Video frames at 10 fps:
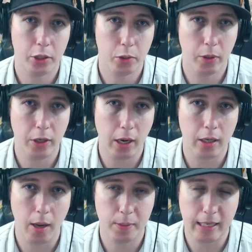
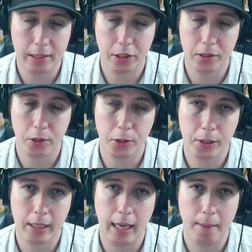
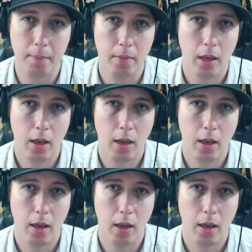twitter.com/insurgencygame,